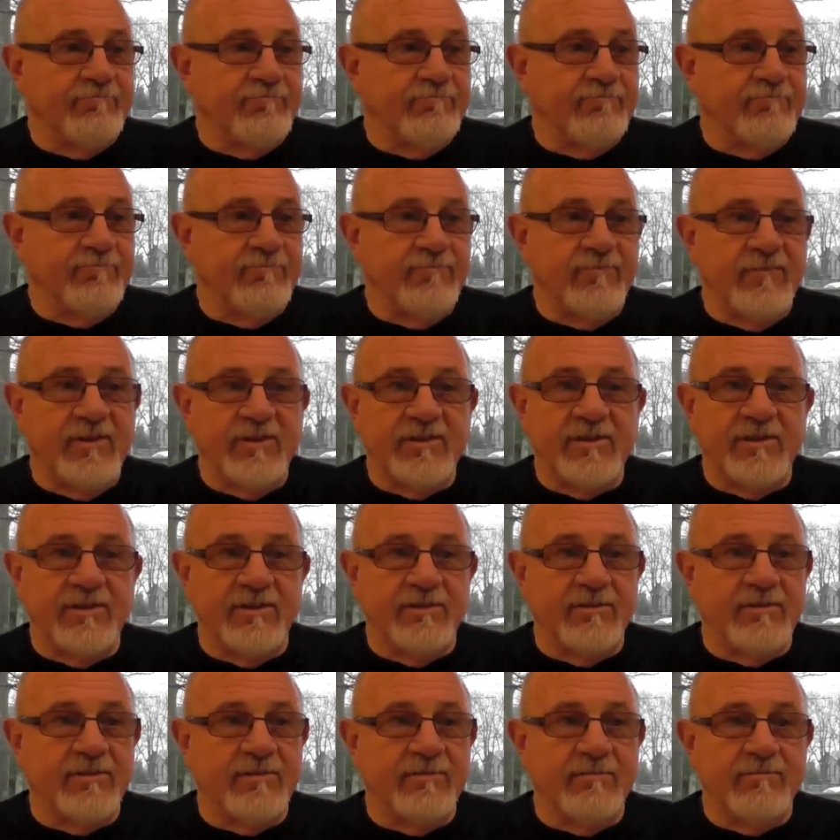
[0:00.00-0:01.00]
This
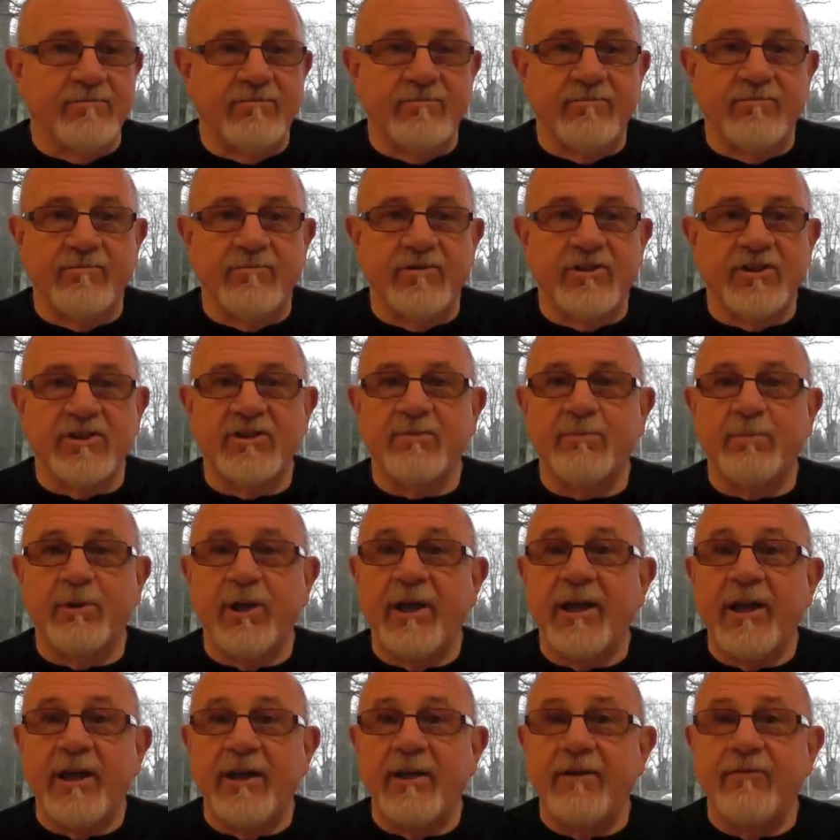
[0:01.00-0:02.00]
is
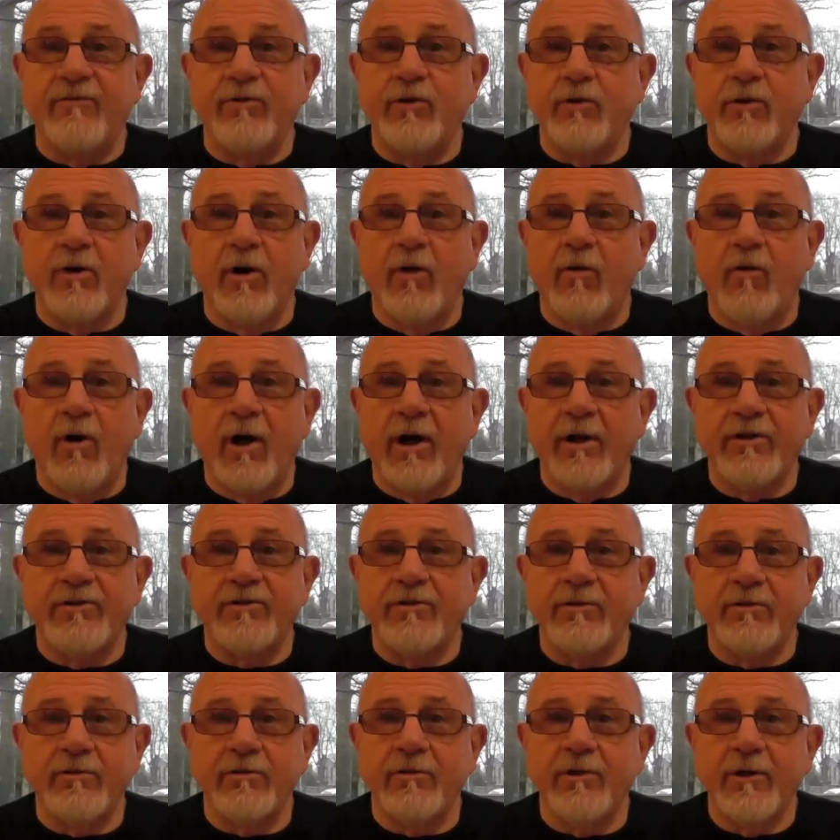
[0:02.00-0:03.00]
displayed if you go on
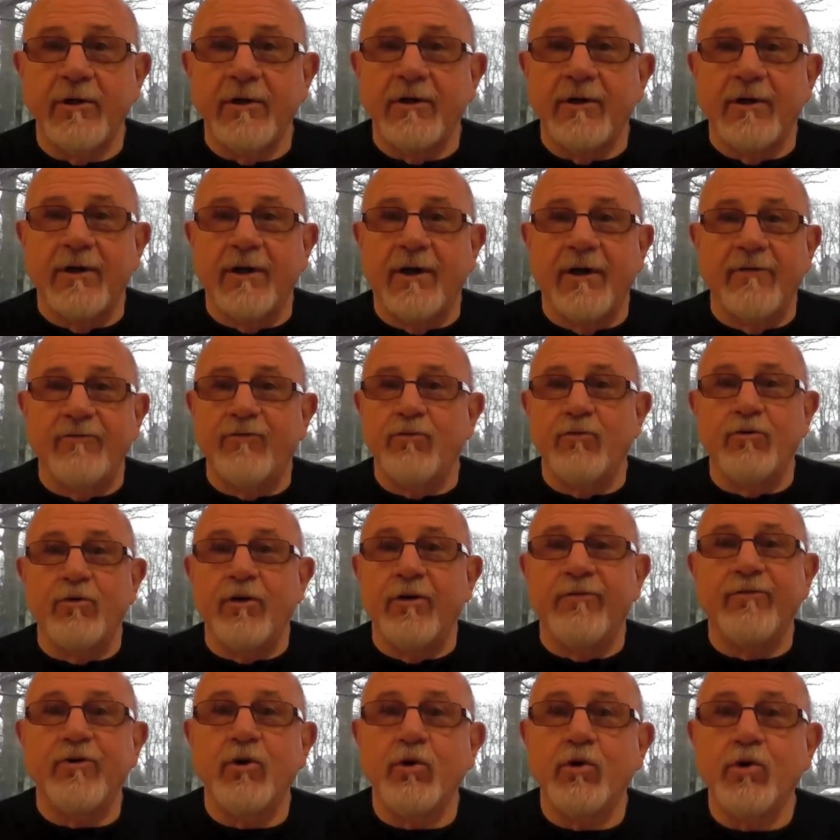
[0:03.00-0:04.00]
to,
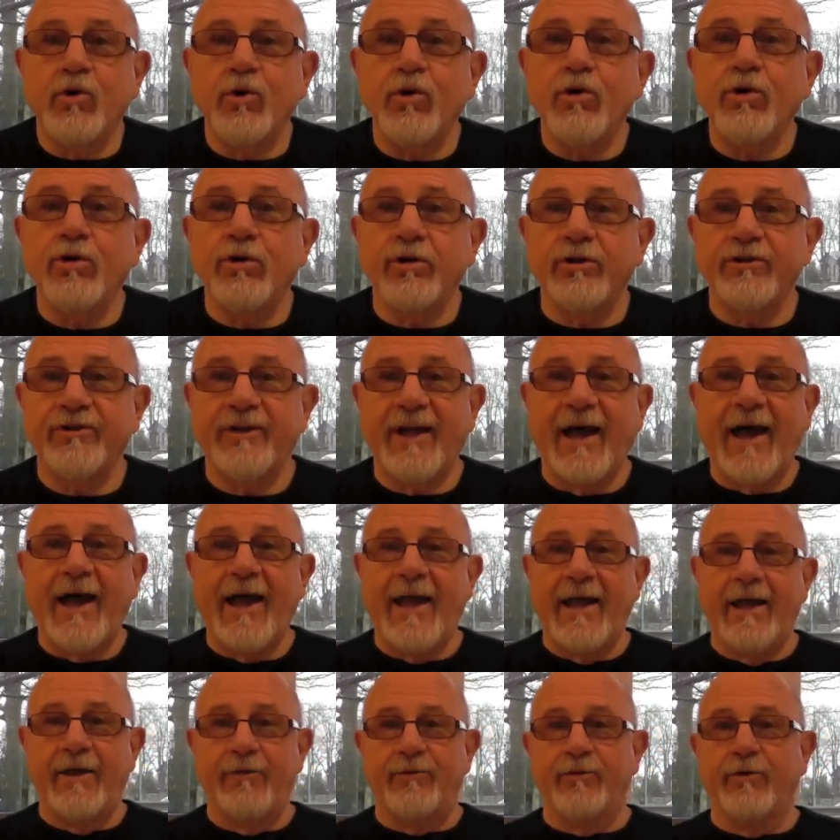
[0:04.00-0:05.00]
if you Google
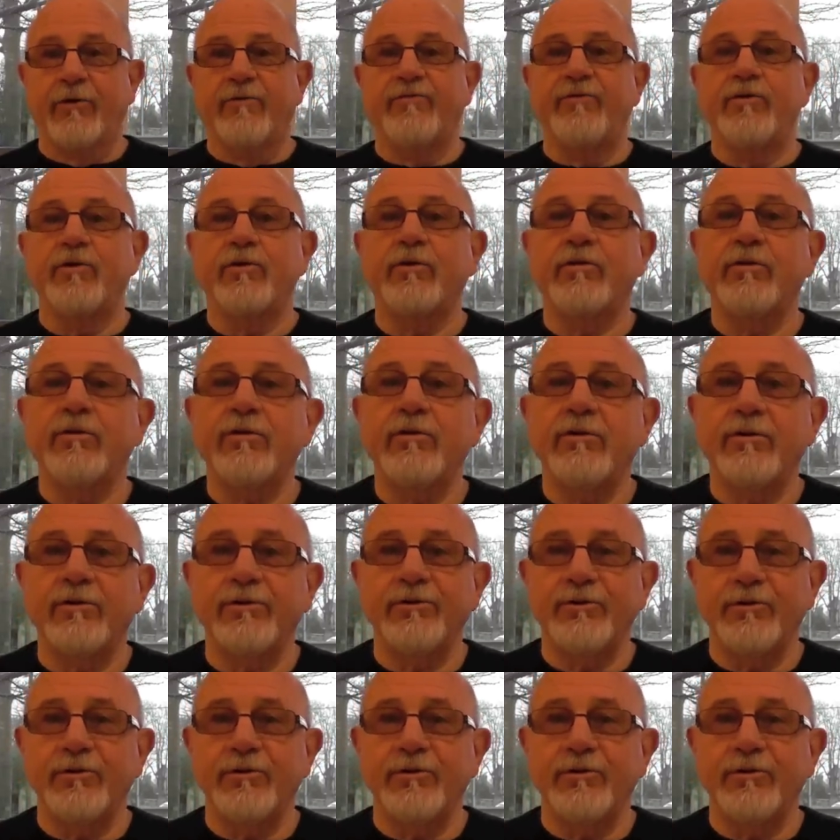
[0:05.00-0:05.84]
diet or if you Google